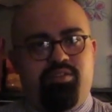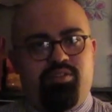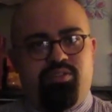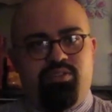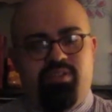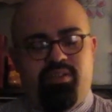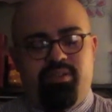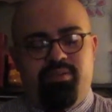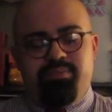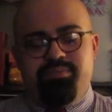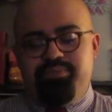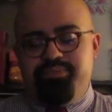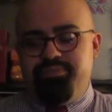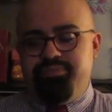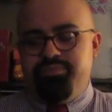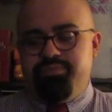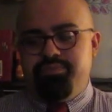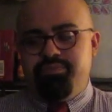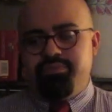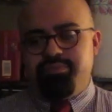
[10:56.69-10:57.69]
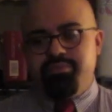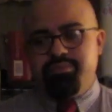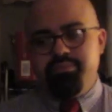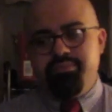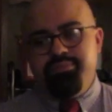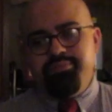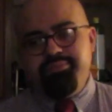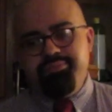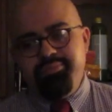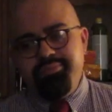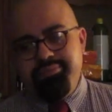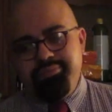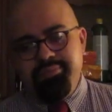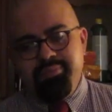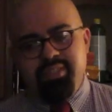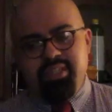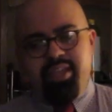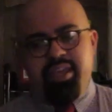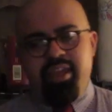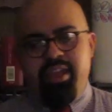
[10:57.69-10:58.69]
just did,
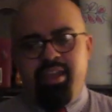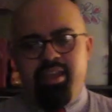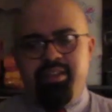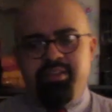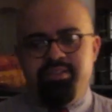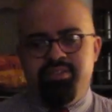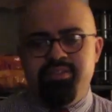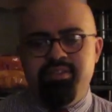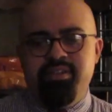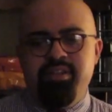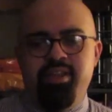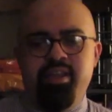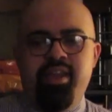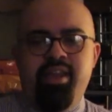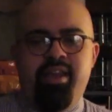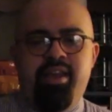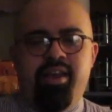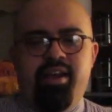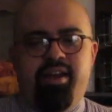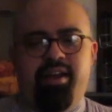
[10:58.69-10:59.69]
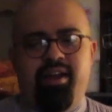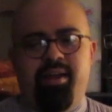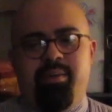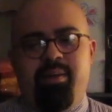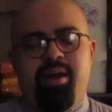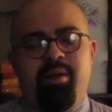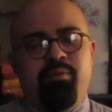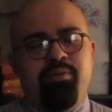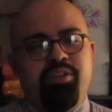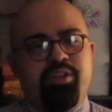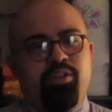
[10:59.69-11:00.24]
and I would